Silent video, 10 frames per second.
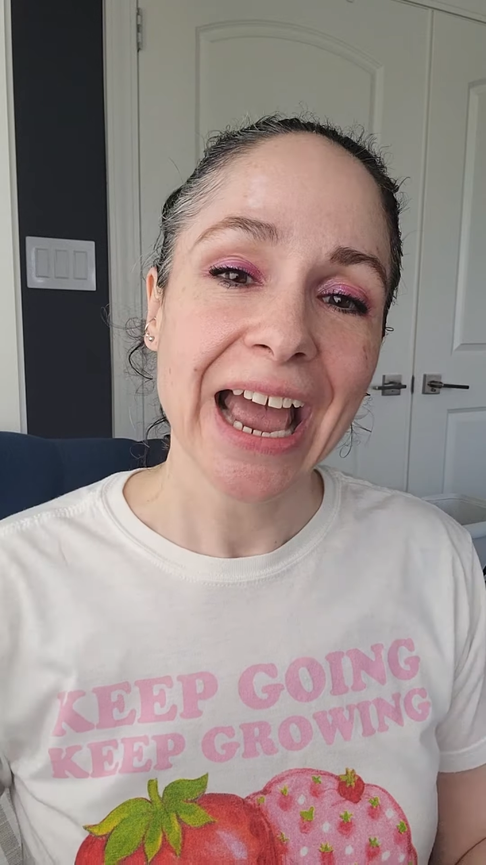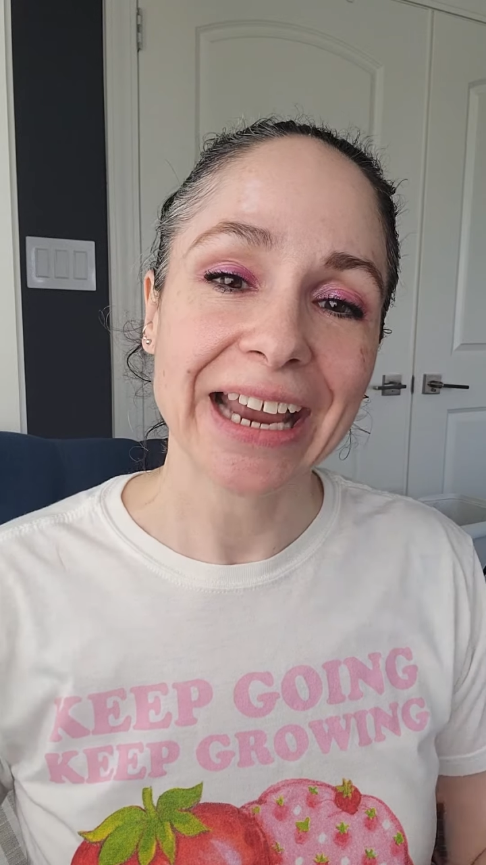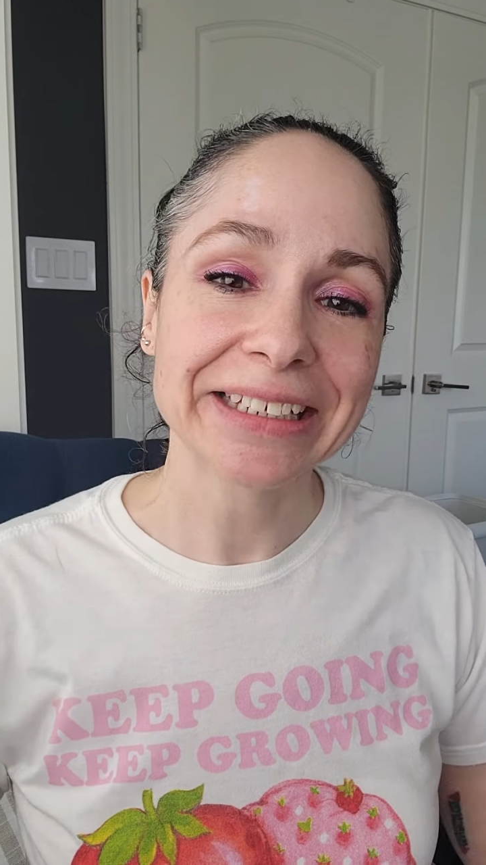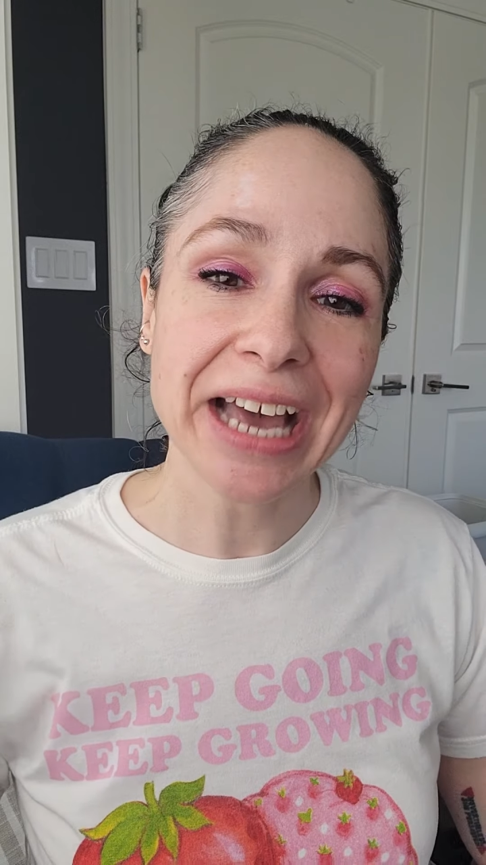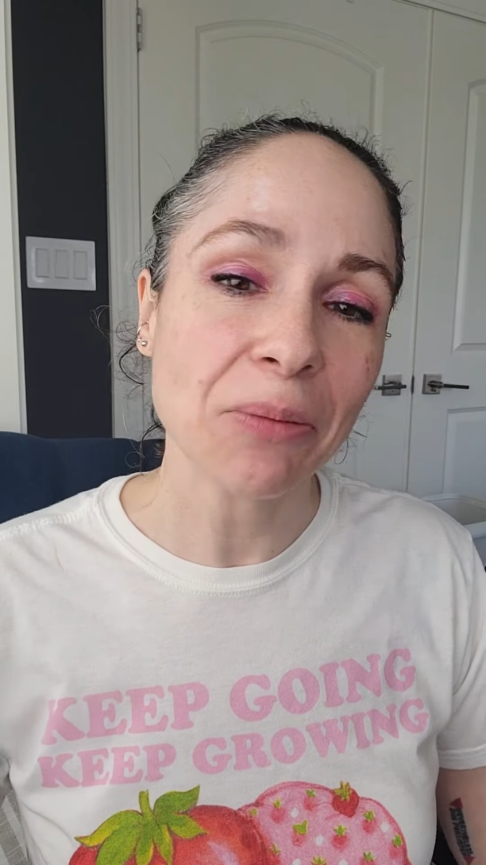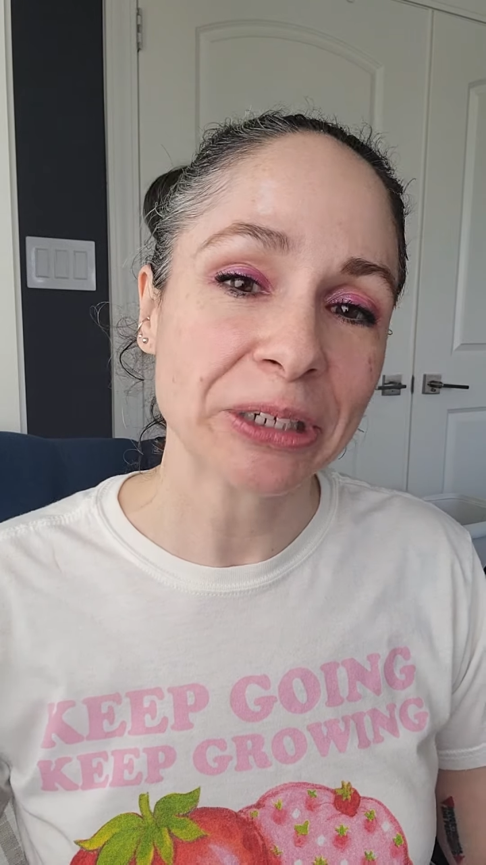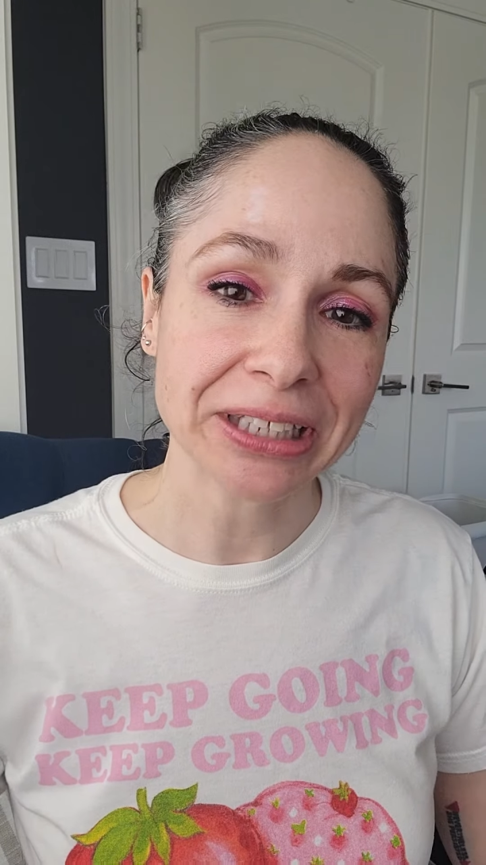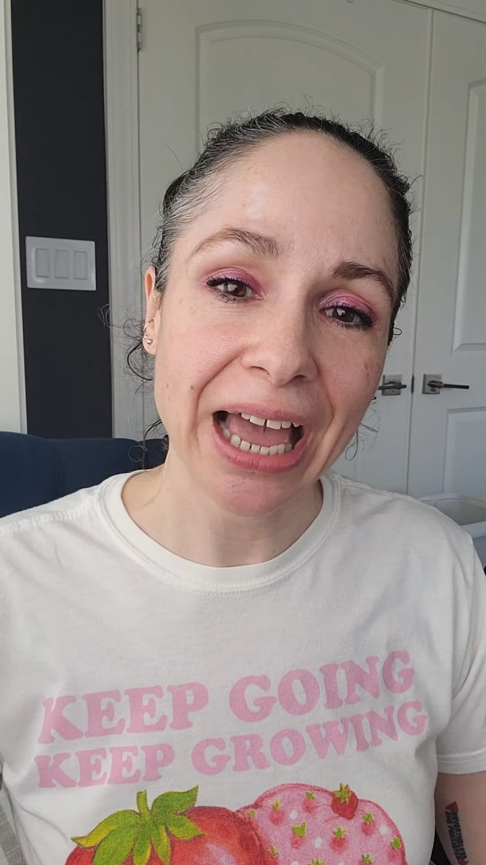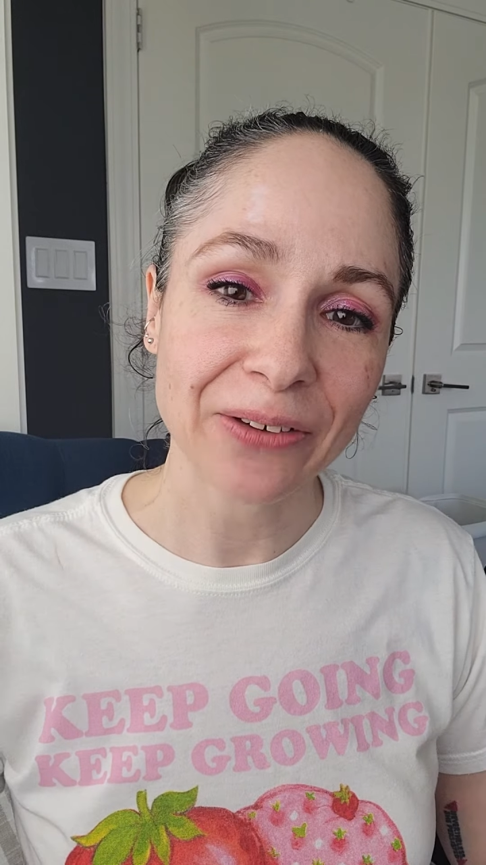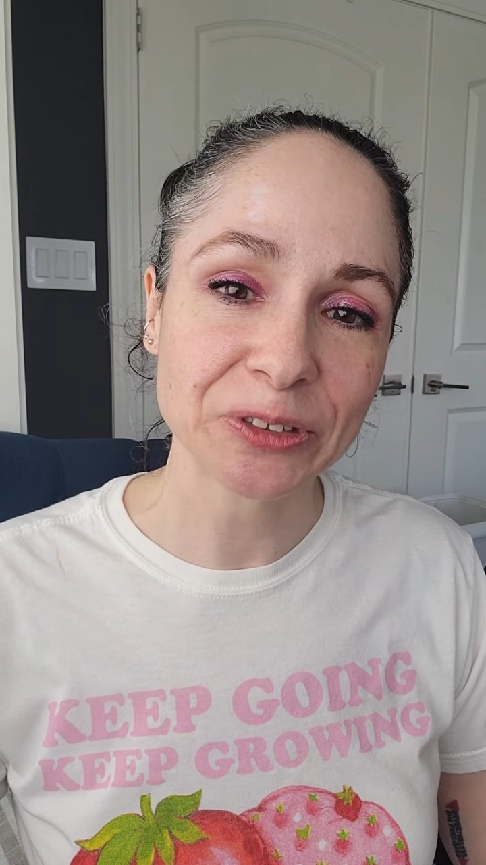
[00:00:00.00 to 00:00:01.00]
and come and
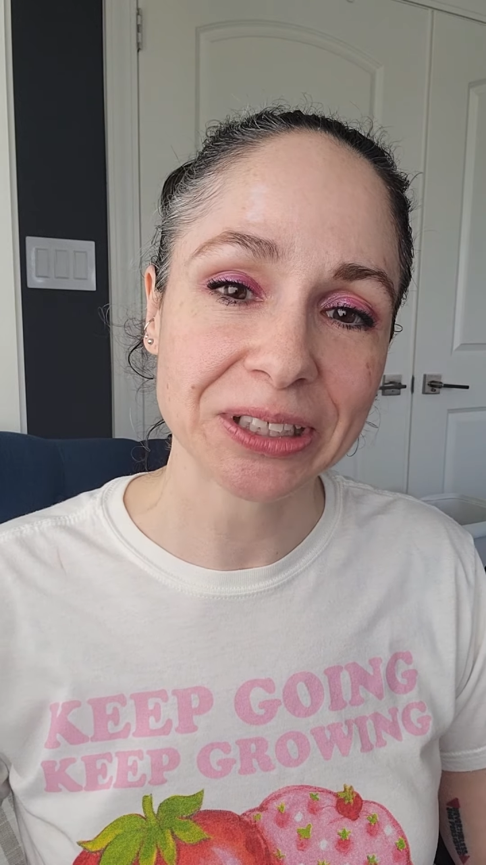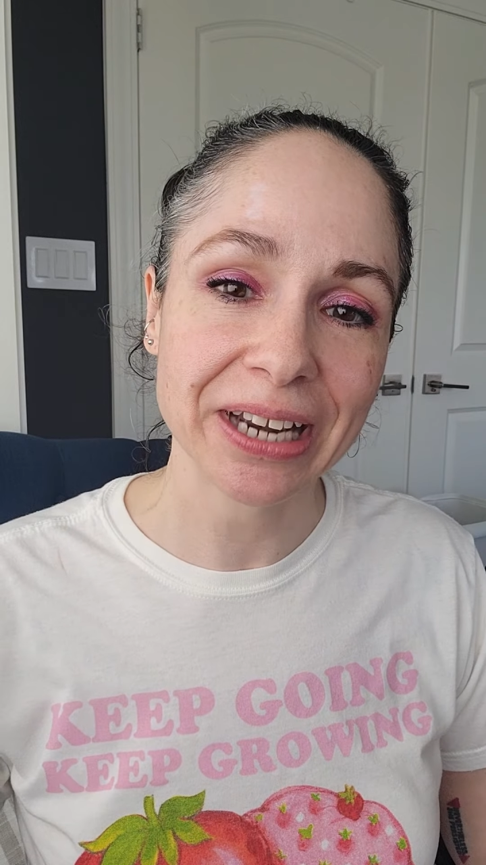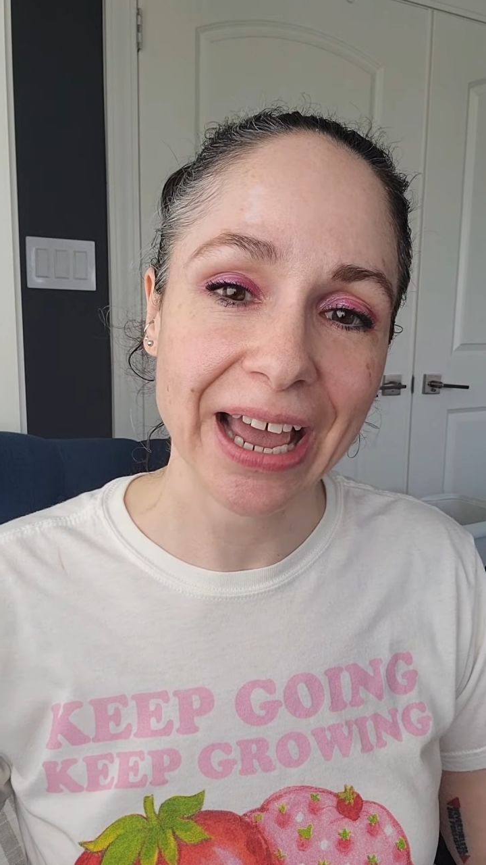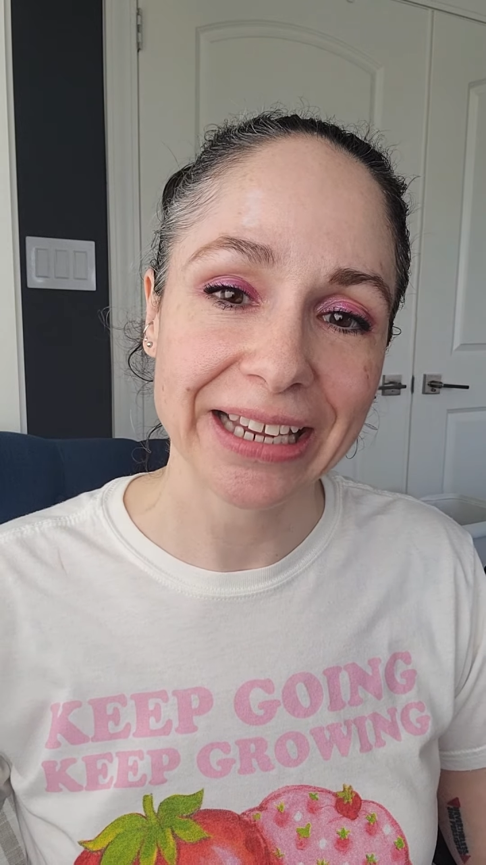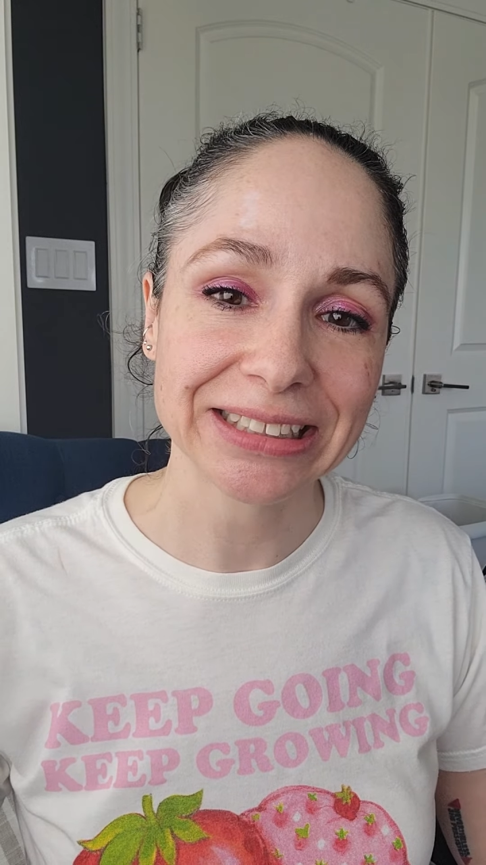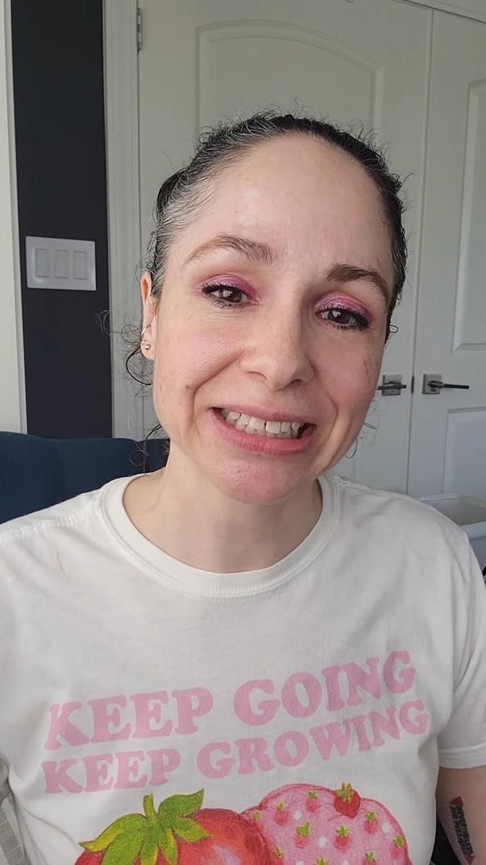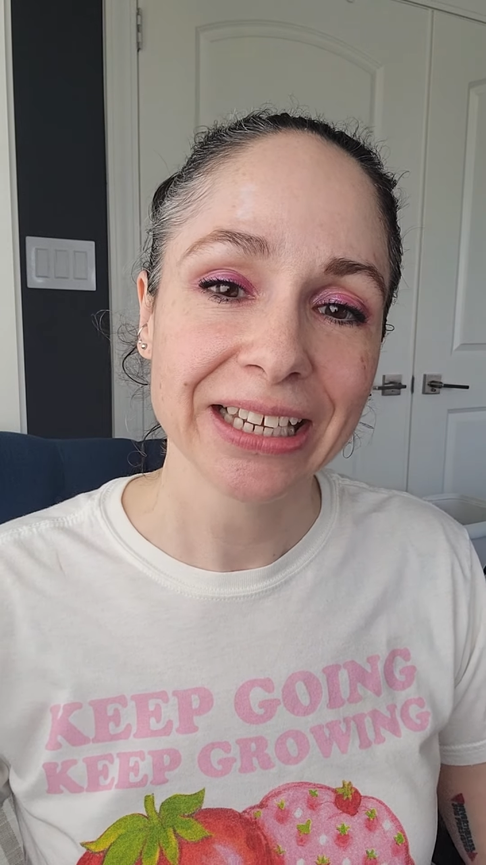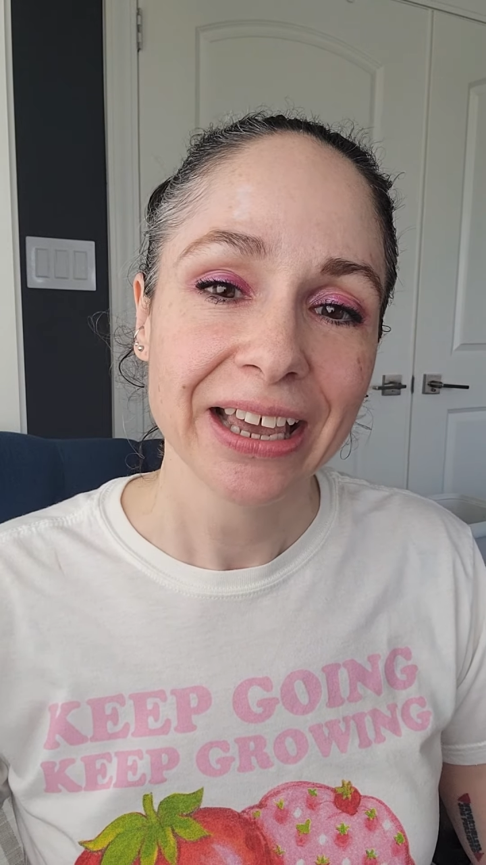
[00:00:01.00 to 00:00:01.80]
laugh tonight